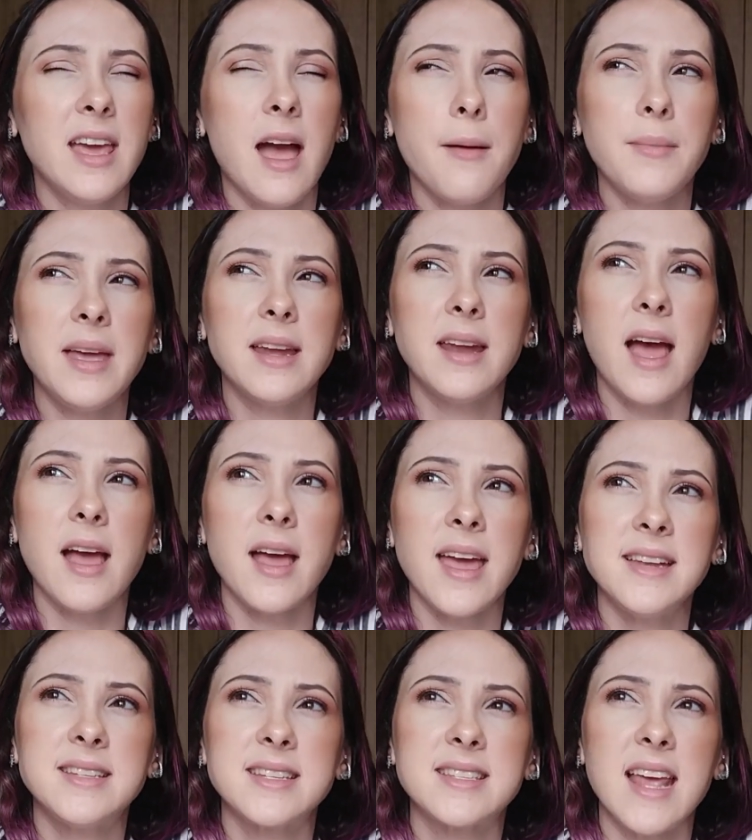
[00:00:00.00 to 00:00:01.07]
I
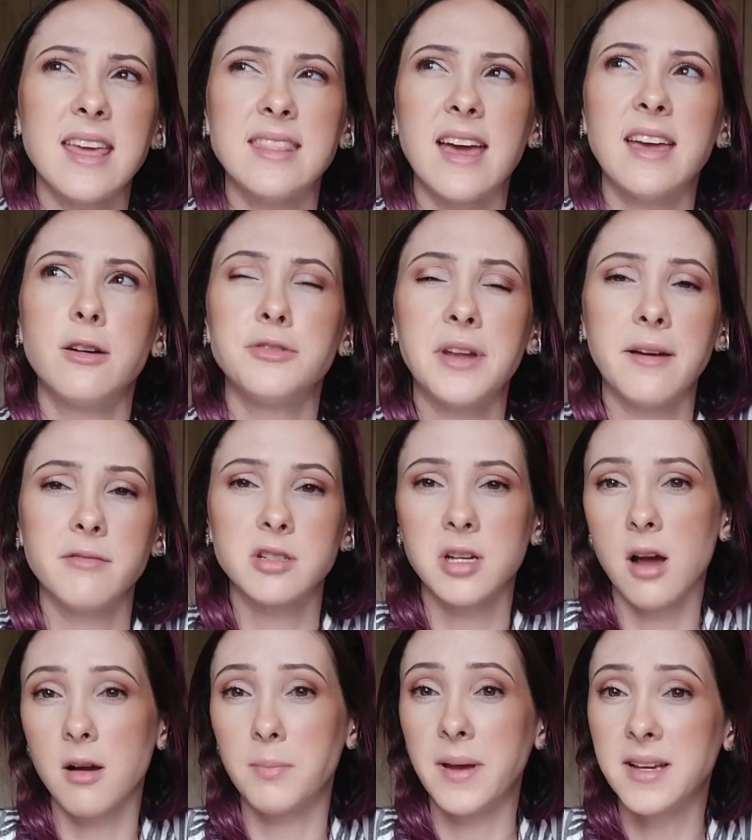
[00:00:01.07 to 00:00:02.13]
hate to say that he'll never
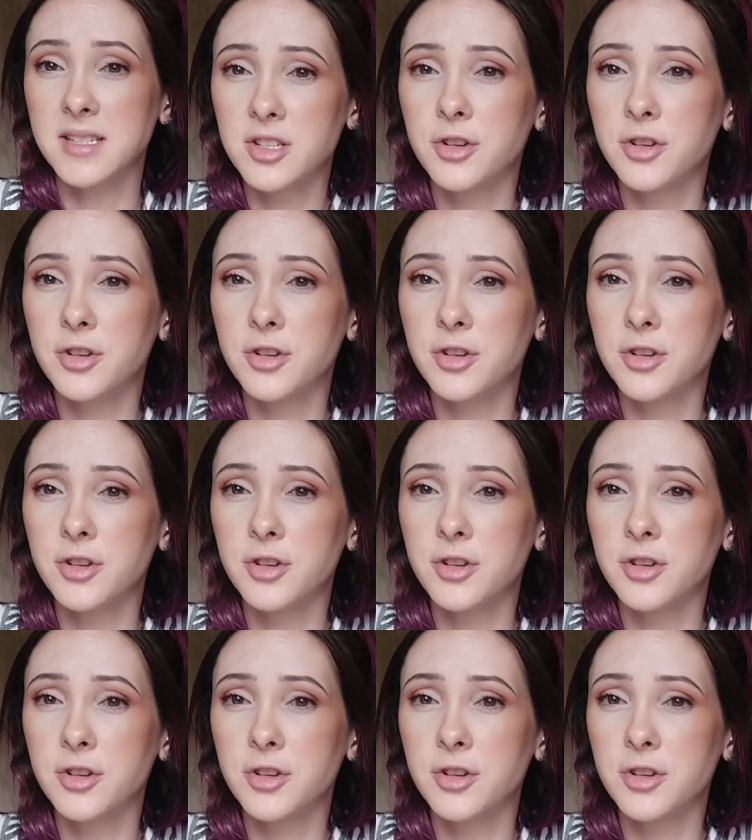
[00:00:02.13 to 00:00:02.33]
talk because